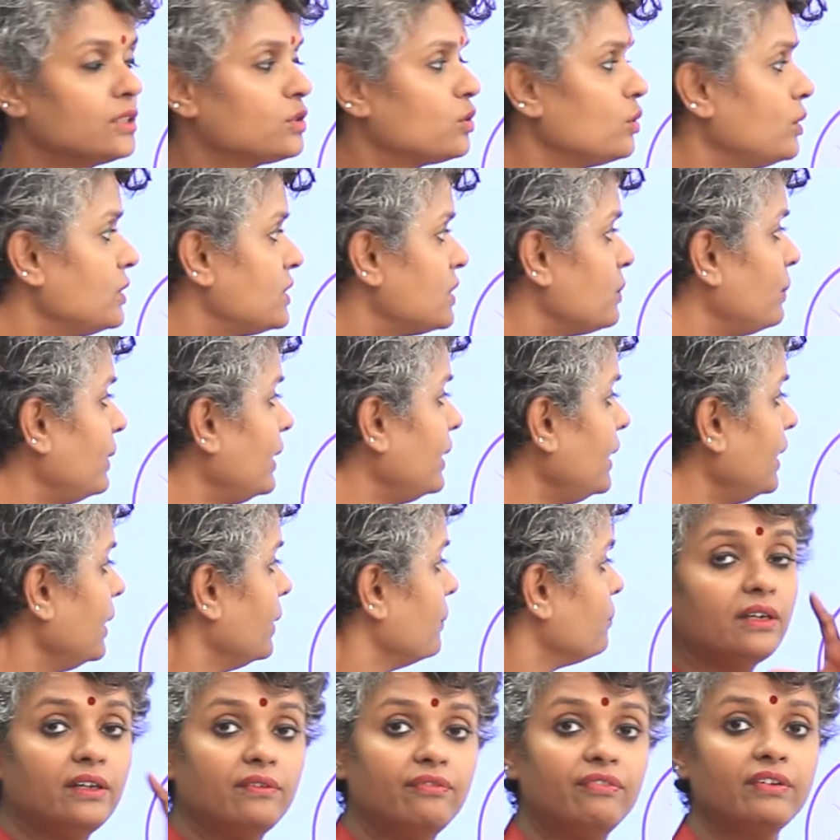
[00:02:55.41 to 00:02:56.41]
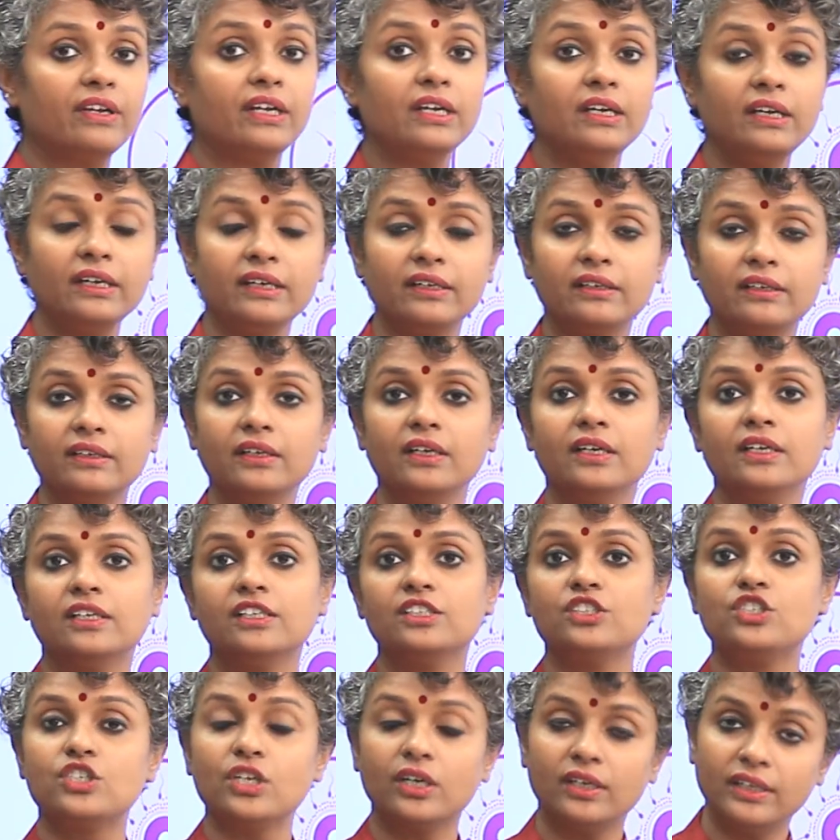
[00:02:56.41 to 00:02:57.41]
So it's a very difficult
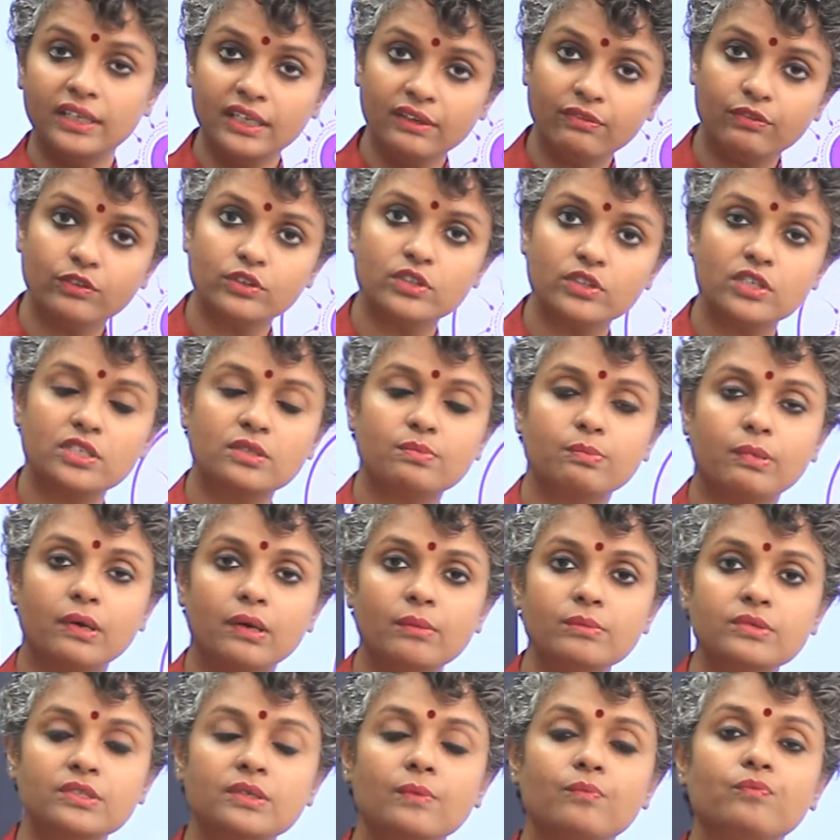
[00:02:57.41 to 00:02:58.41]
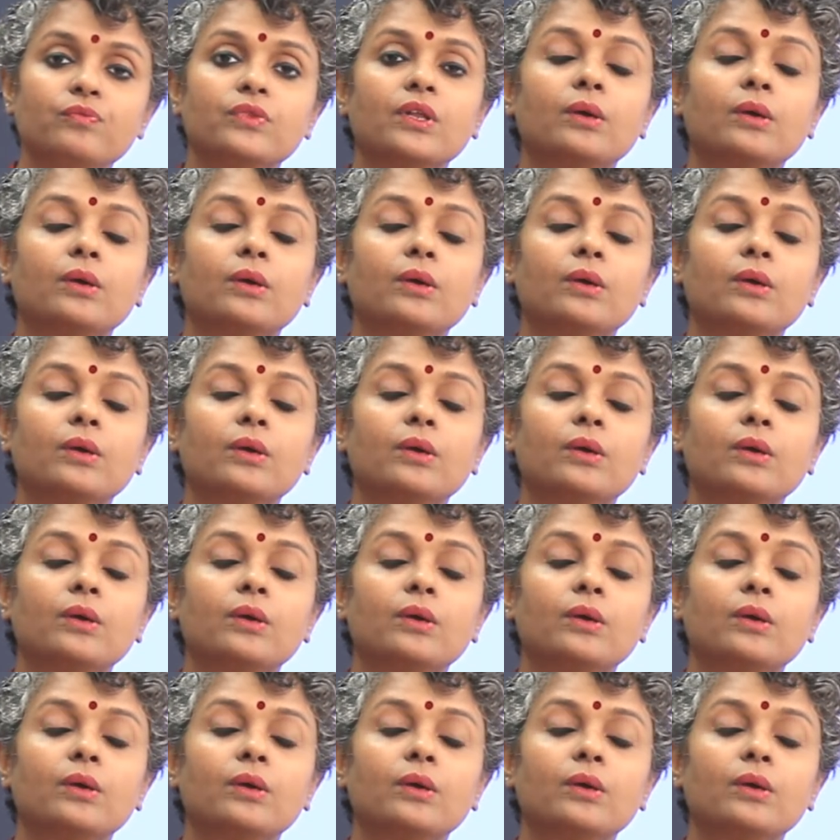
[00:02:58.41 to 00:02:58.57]
journey for the sperms.